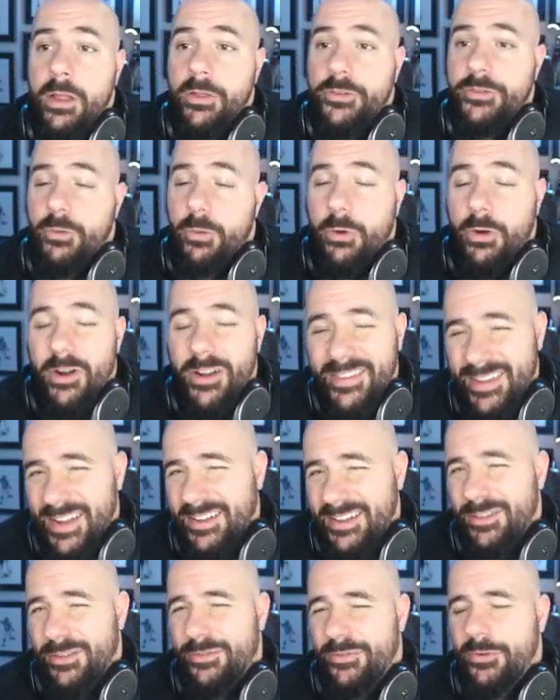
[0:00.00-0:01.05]
So we're going to
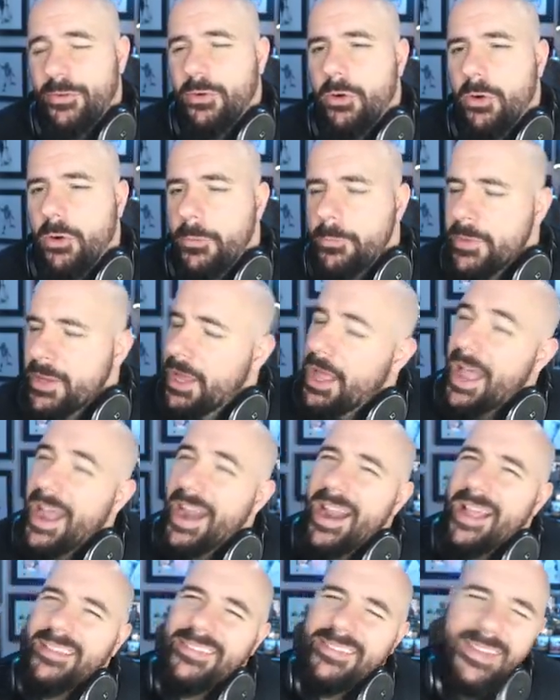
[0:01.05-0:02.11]
take this field goal, and
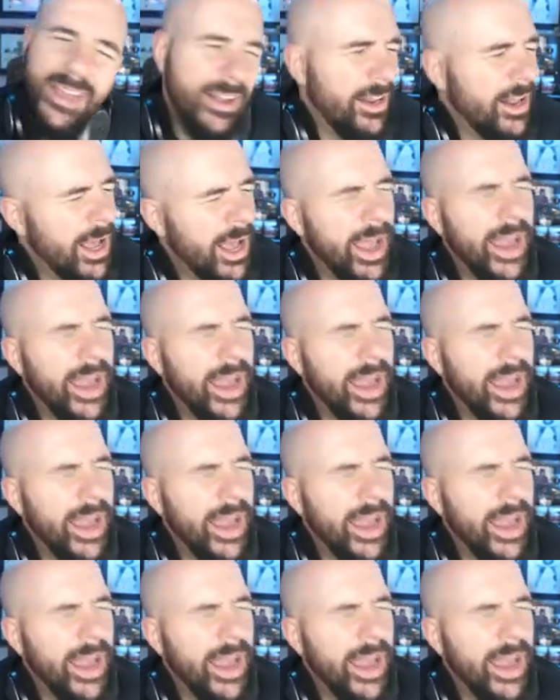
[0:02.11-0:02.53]
I said